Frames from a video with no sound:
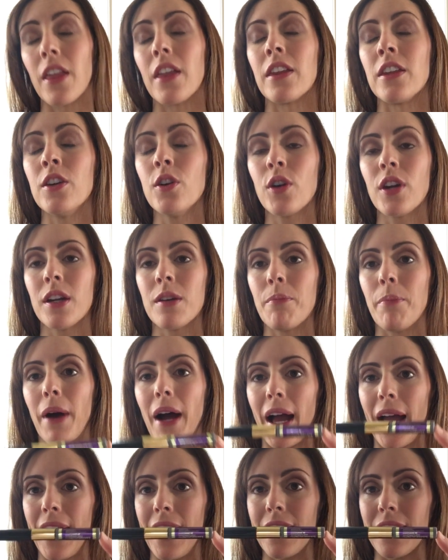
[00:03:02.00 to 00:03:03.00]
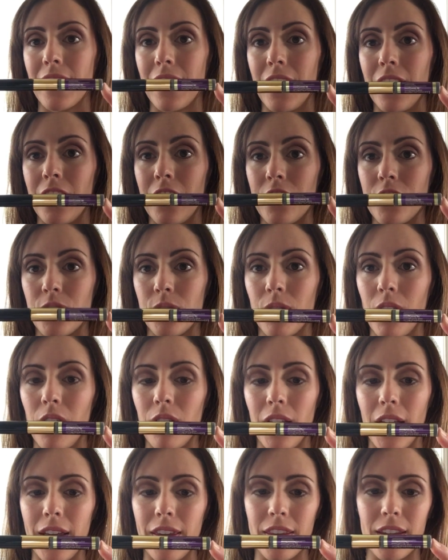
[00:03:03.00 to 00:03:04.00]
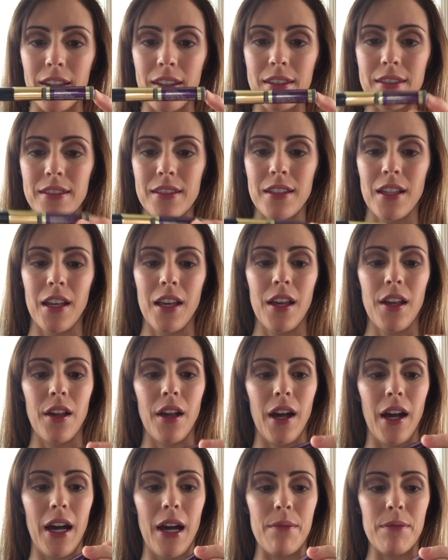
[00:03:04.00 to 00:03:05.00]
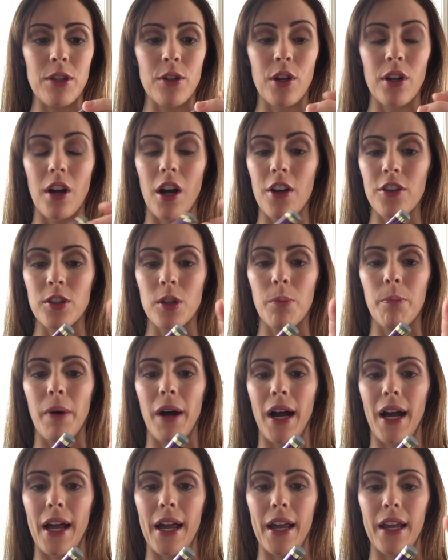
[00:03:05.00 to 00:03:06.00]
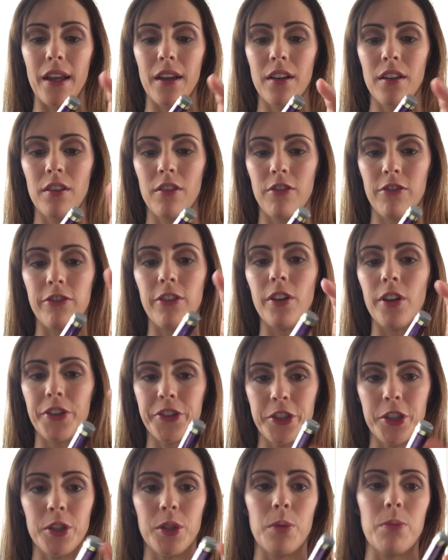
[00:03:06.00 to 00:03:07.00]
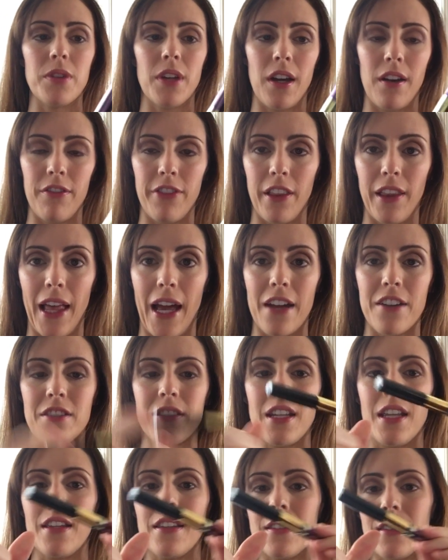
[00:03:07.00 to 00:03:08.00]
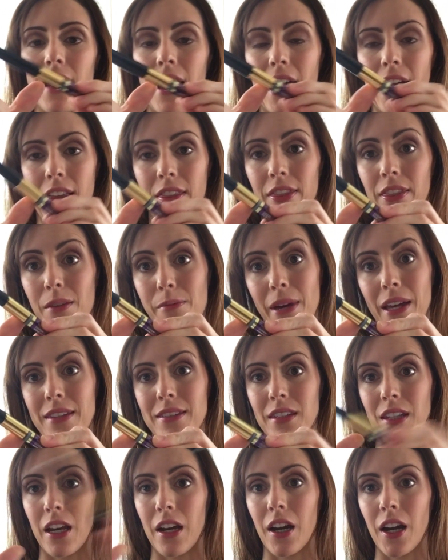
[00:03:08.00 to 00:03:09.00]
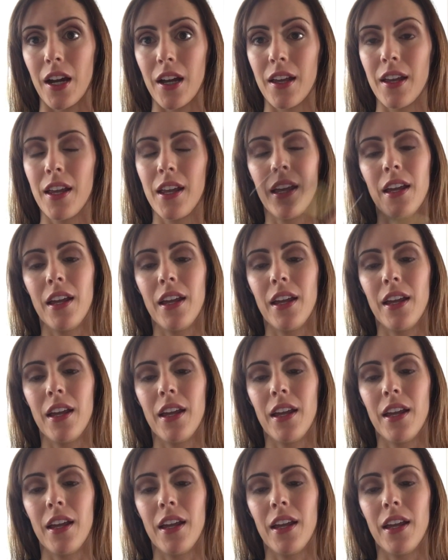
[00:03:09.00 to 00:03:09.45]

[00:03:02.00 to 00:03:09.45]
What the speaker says: you can buy it in a duo like this. You can also buy full tubes of the LashSense and the mascara.